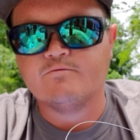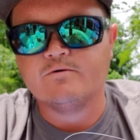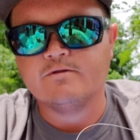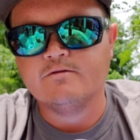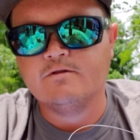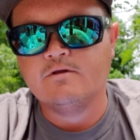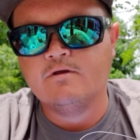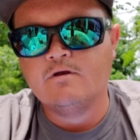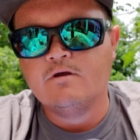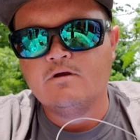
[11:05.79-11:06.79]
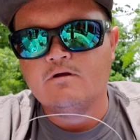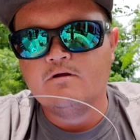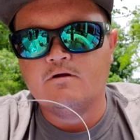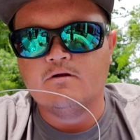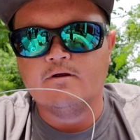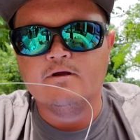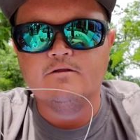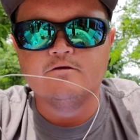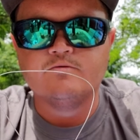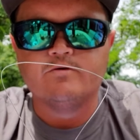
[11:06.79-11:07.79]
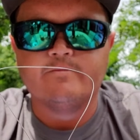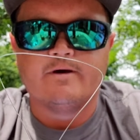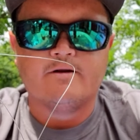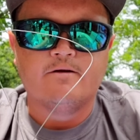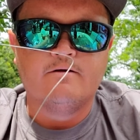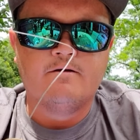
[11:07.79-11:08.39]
with. Alright, doesn't really matter.